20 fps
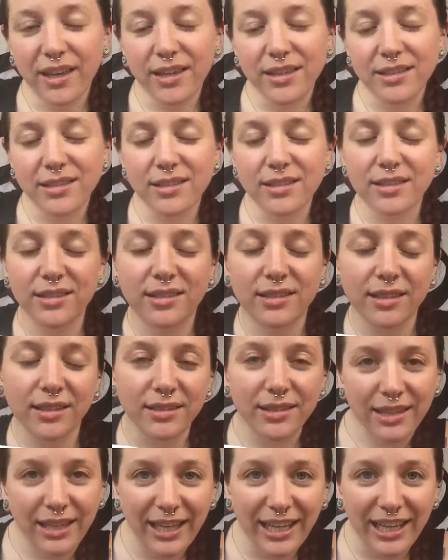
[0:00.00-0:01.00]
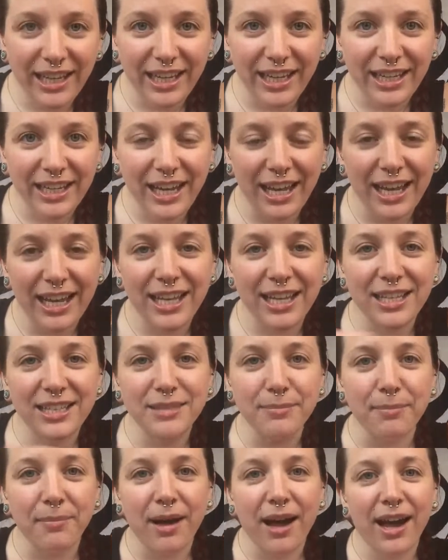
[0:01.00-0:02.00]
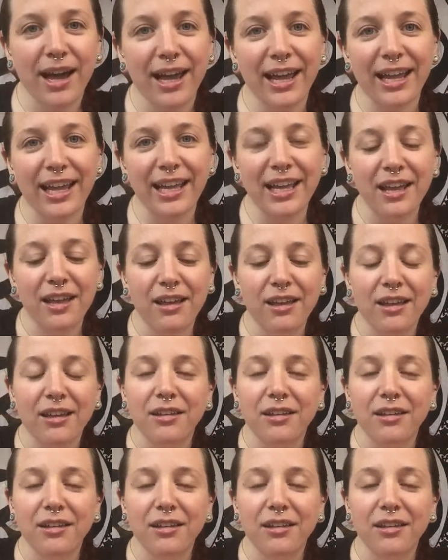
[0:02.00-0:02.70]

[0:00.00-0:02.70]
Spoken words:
is Celine is my